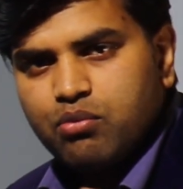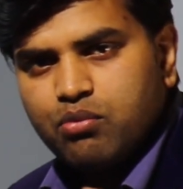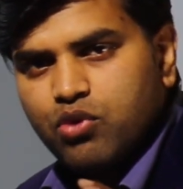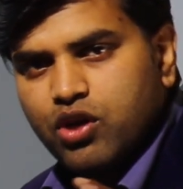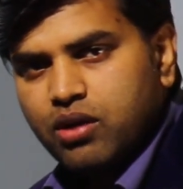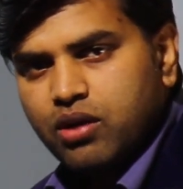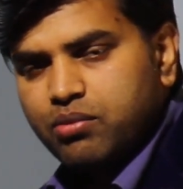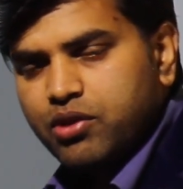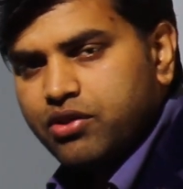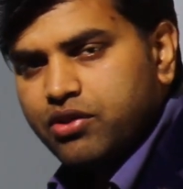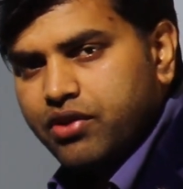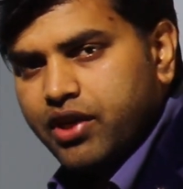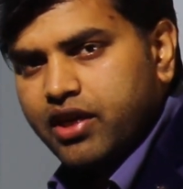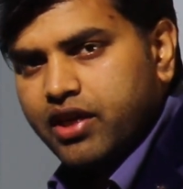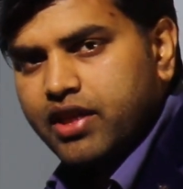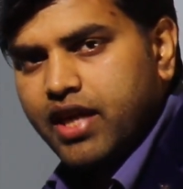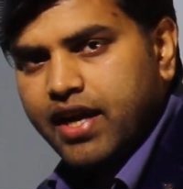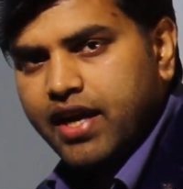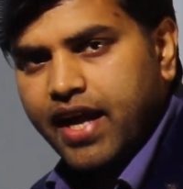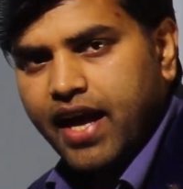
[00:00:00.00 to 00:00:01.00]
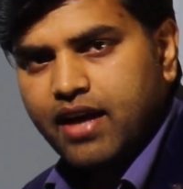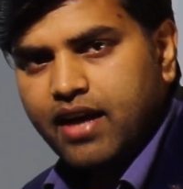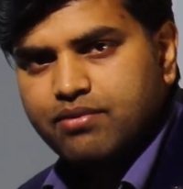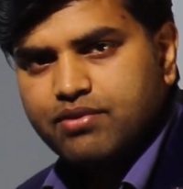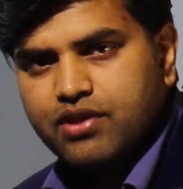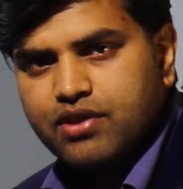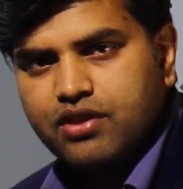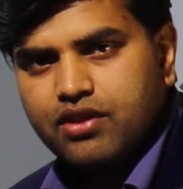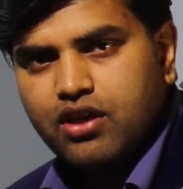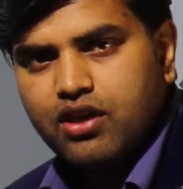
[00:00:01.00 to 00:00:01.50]
one of the thing that
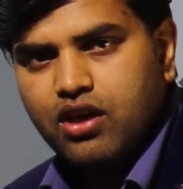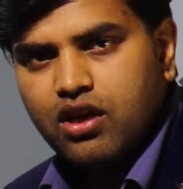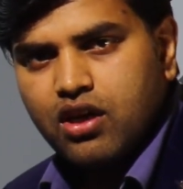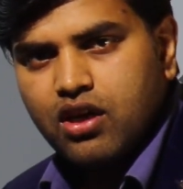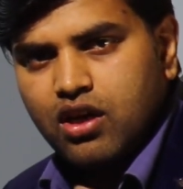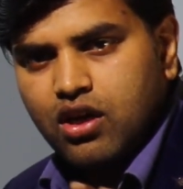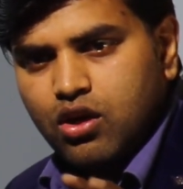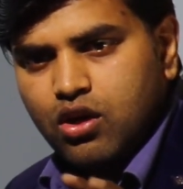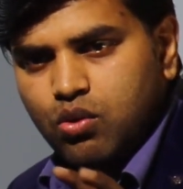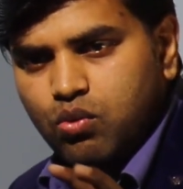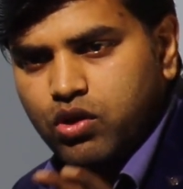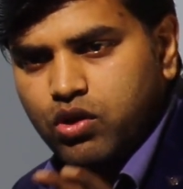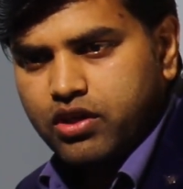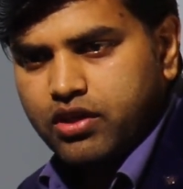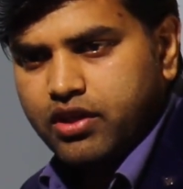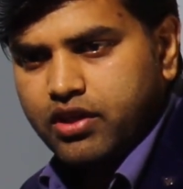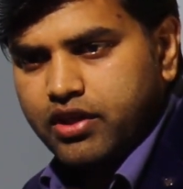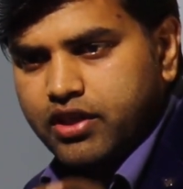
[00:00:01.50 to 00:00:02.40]
helps in the, what?